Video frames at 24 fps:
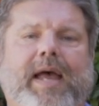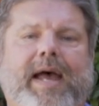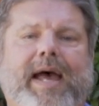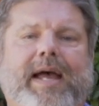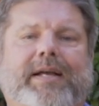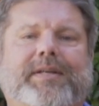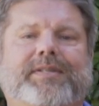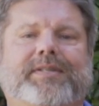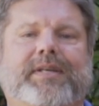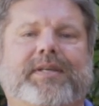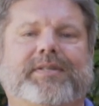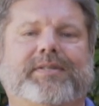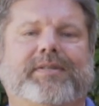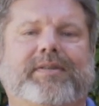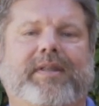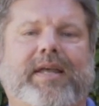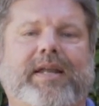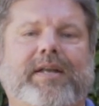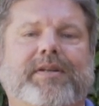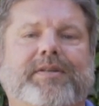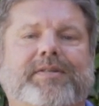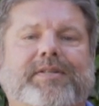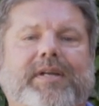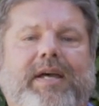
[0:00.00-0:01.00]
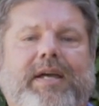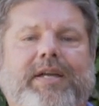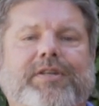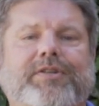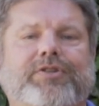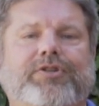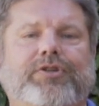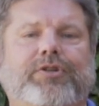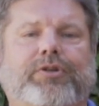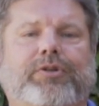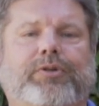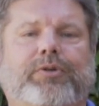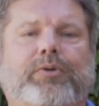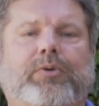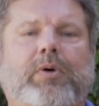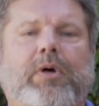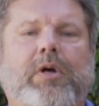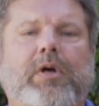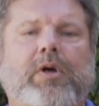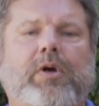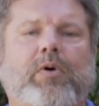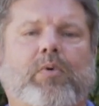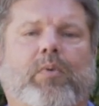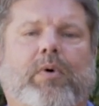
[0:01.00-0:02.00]
Access then assigns you
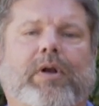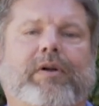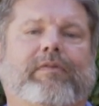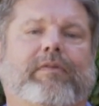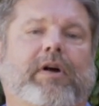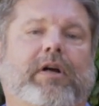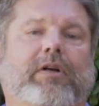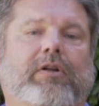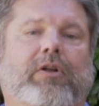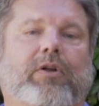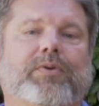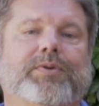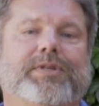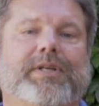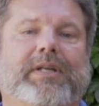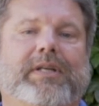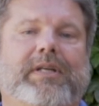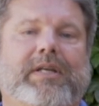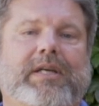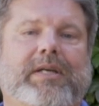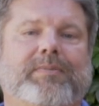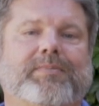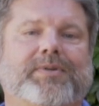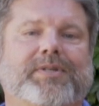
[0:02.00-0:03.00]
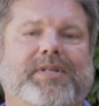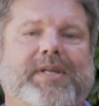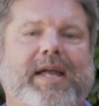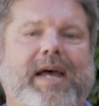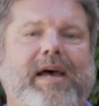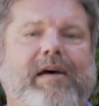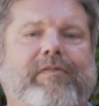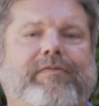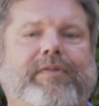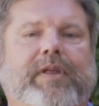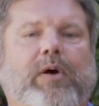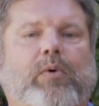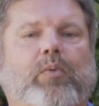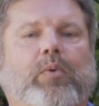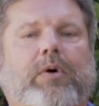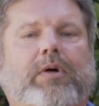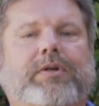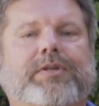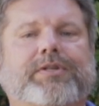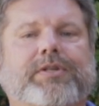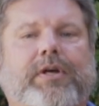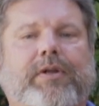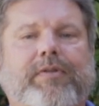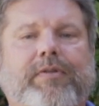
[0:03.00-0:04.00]
one of our closing team staff that
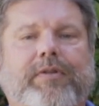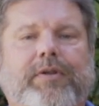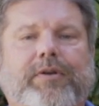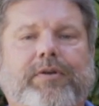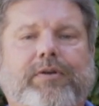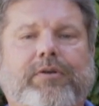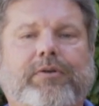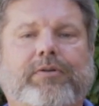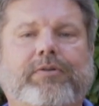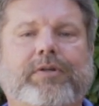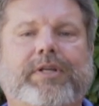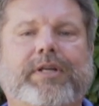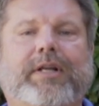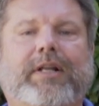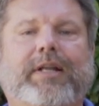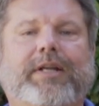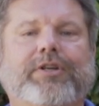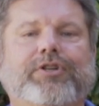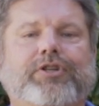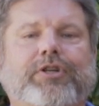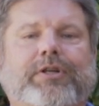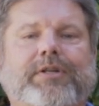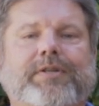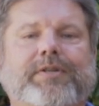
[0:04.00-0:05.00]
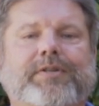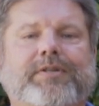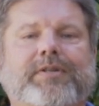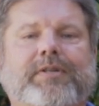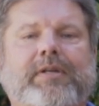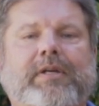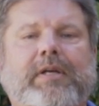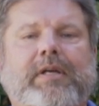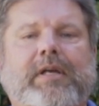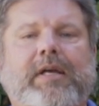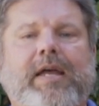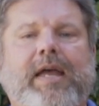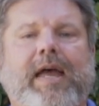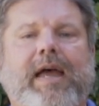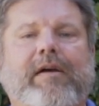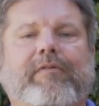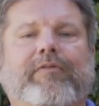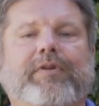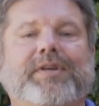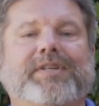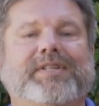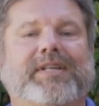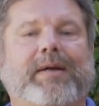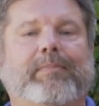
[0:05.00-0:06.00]
works on the due diligence
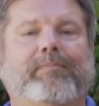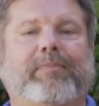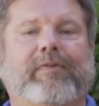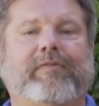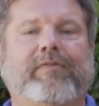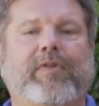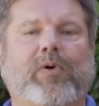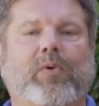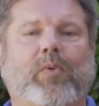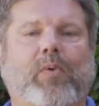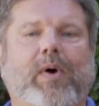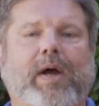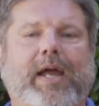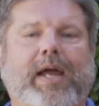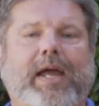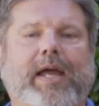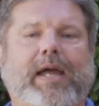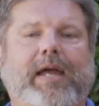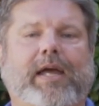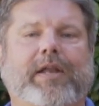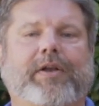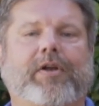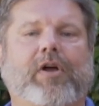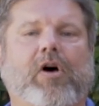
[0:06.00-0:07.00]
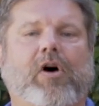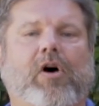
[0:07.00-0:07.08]
every step of the way, and